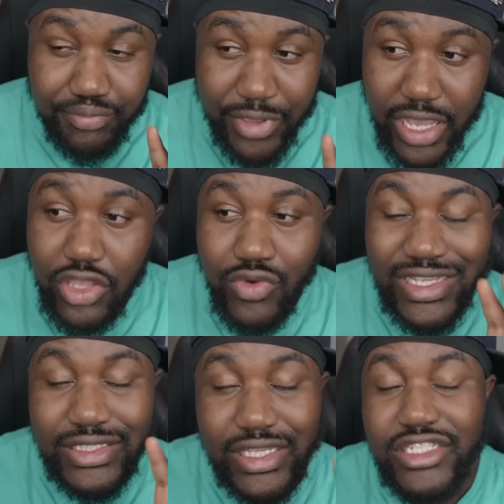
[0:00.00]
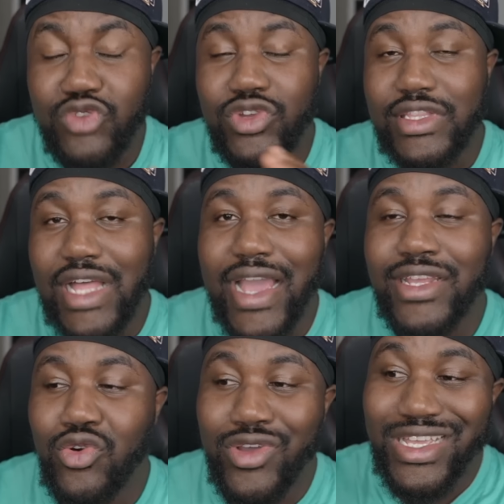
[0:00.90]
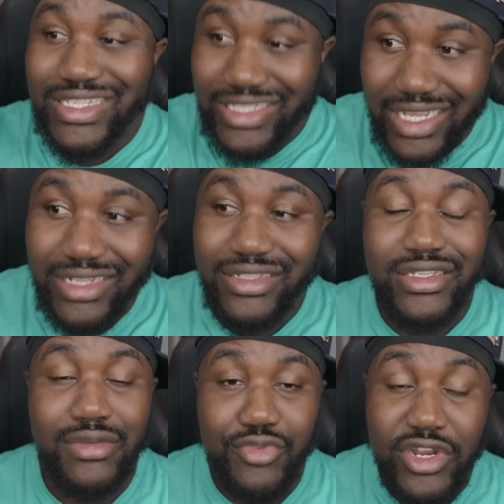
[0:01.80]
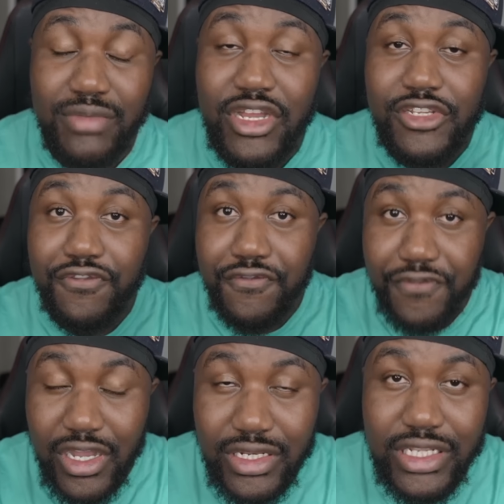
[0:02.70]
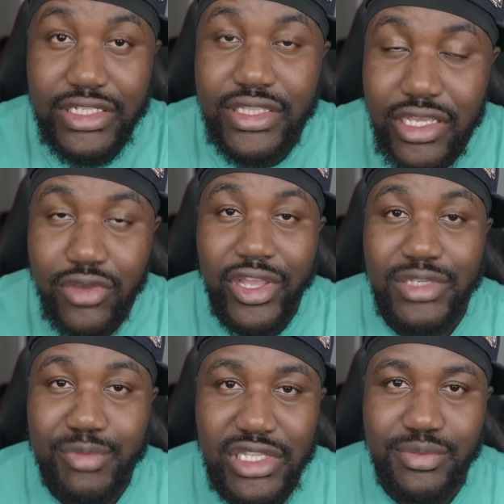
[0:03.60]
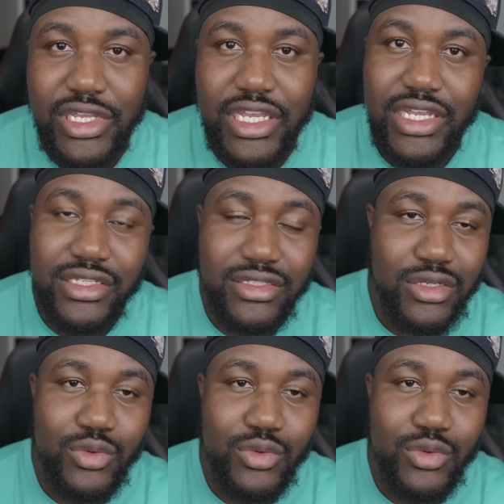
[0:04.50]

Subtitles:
Big U is essentially relying on his son to pretty much fund his legal expense because,